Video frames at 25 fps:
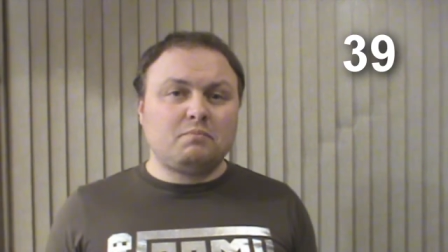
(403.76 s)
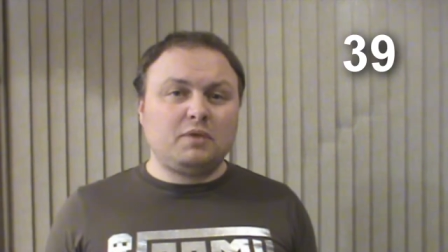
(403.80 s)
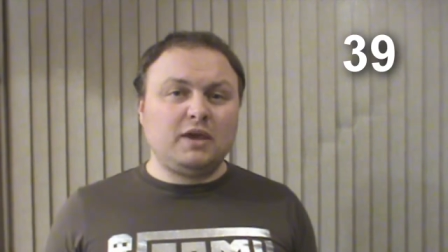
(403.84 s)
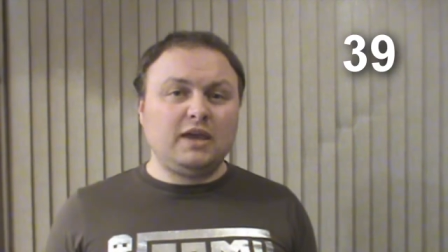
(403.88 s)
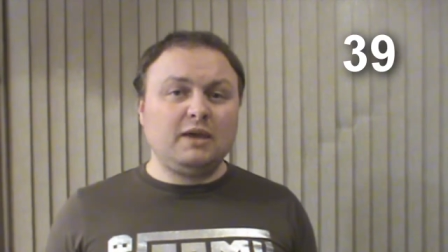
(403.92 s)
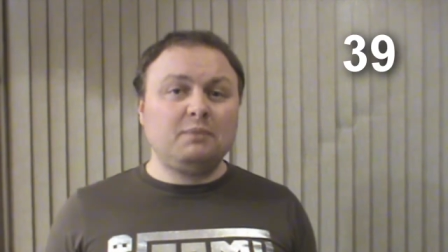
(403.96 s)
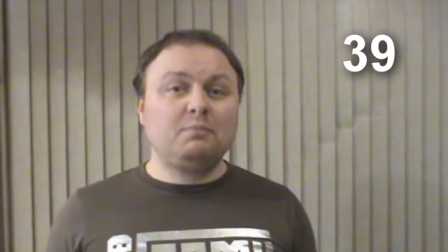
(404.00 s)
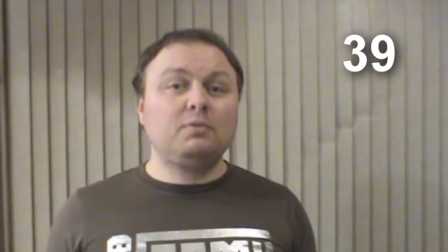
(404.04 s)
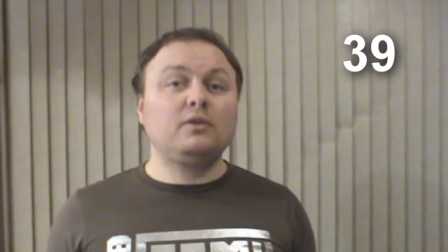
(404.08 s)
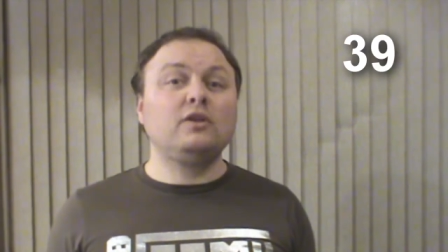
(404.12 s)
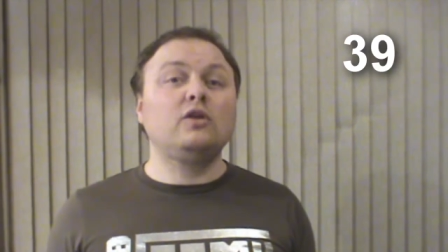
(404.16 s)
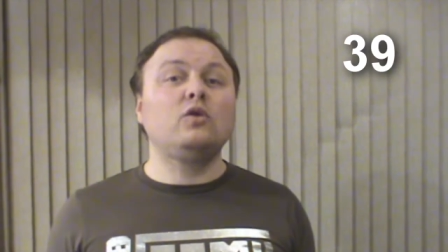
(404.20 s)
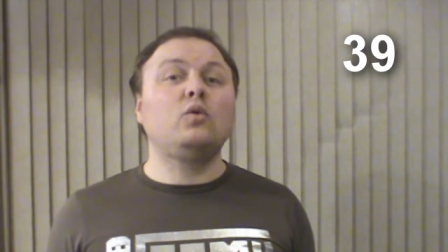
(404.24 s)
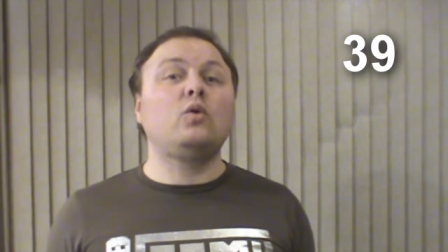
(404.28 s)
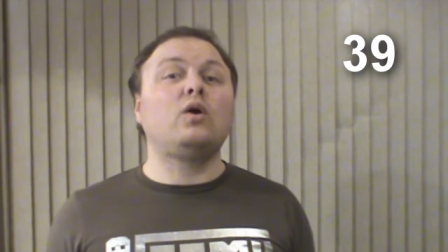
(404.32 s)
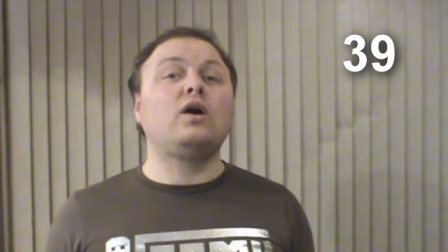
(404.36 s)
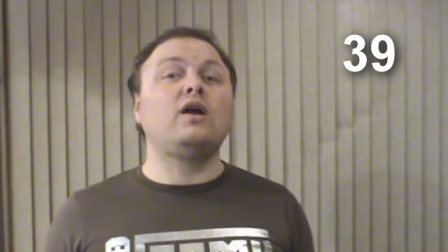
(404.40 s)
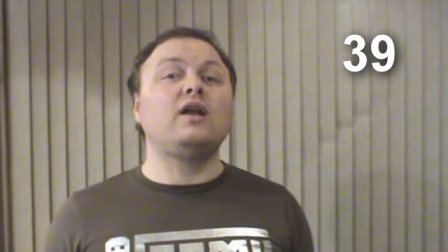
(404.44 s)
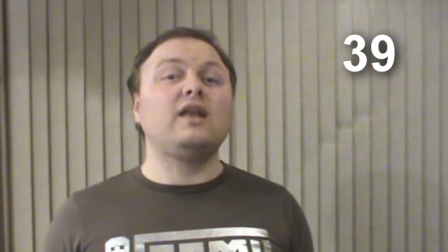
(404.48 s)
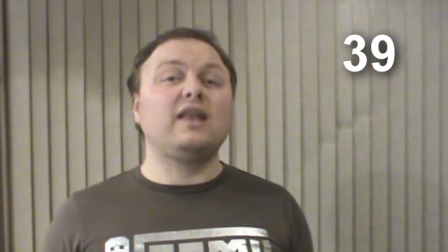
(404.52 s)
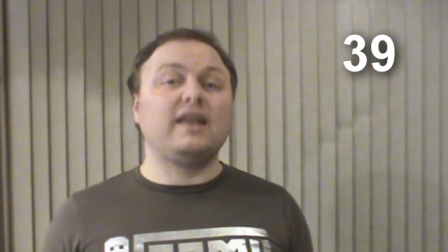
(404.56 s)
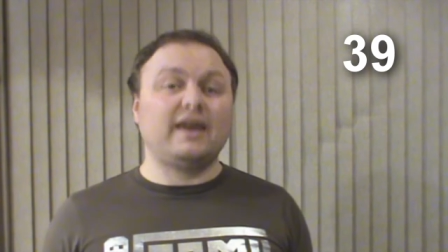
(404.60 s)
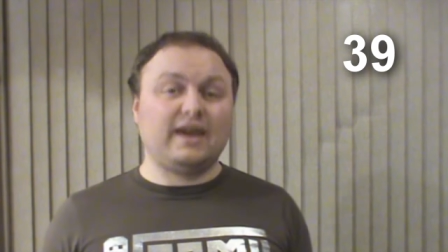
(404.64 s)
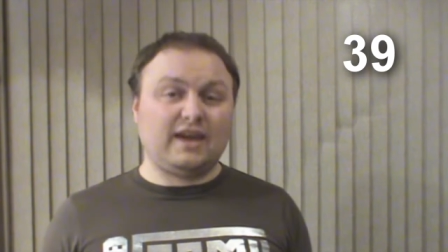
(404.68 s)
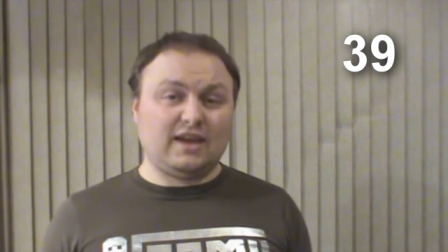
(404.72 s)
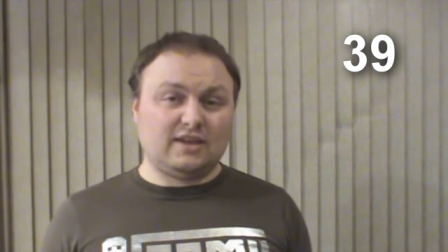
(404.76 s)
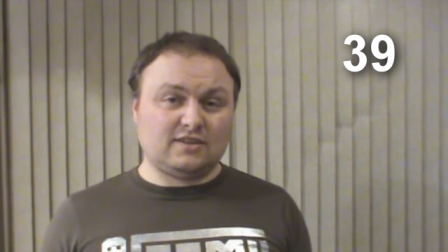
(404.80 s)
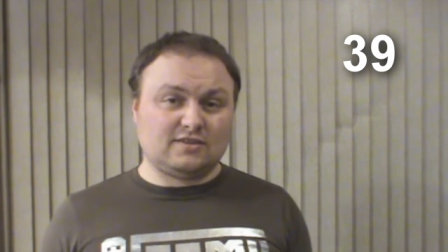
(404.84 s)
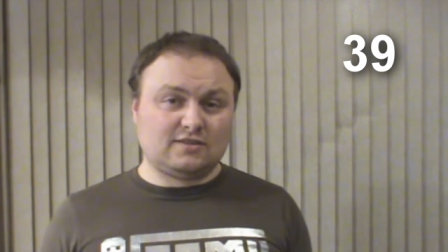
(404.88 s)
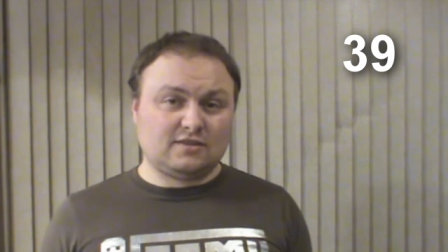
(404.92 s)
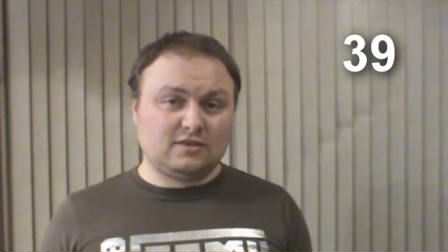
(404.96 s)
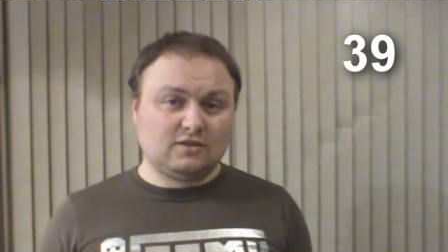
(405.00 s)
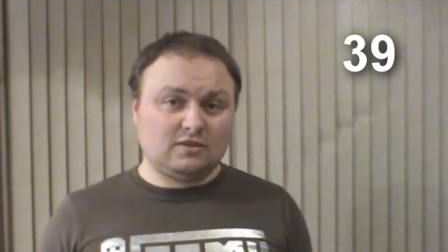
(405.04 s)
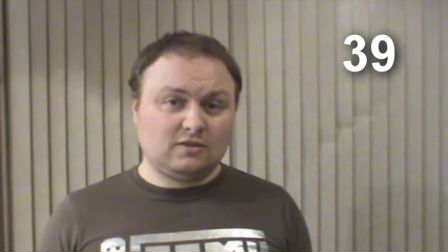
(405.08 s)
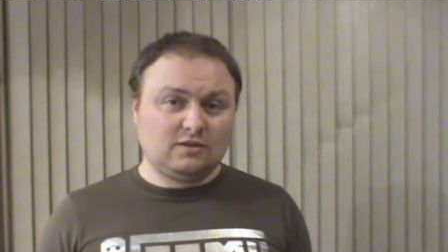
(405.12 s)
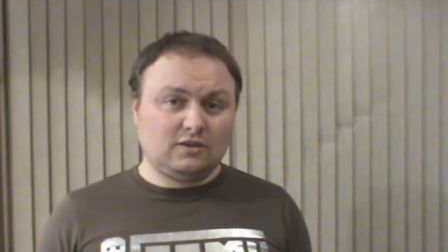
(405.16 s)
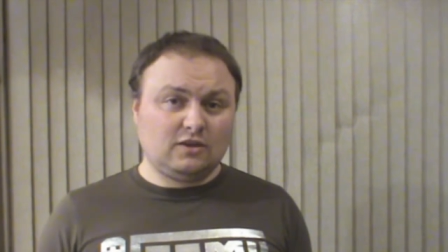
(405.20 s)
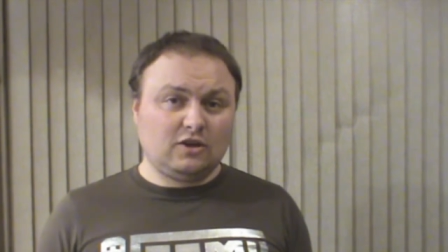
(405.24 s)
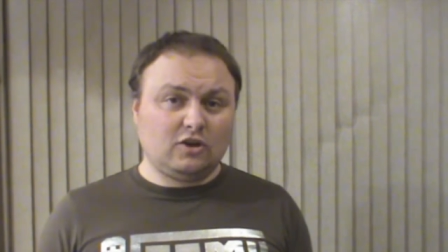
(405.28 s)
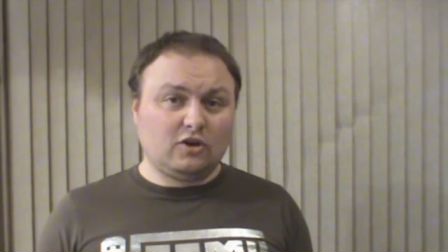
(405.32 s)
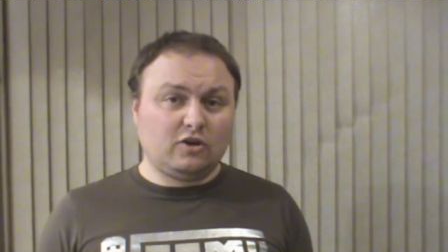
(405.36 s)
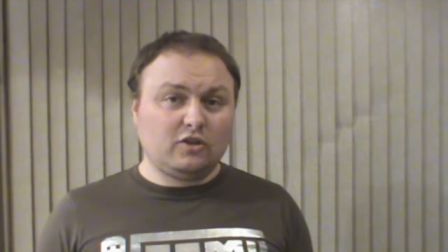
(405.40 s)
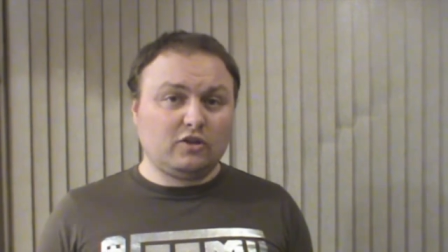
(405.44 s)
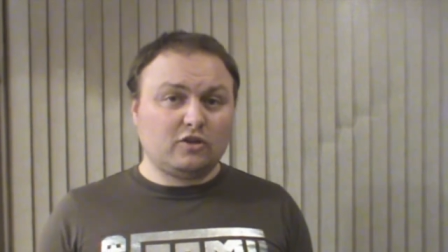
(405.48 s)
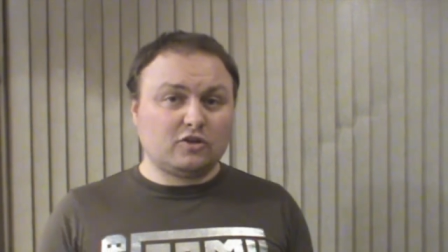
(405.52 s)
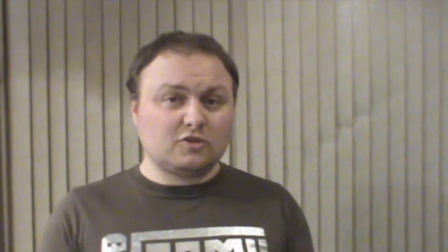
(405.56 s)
people who are late. You know,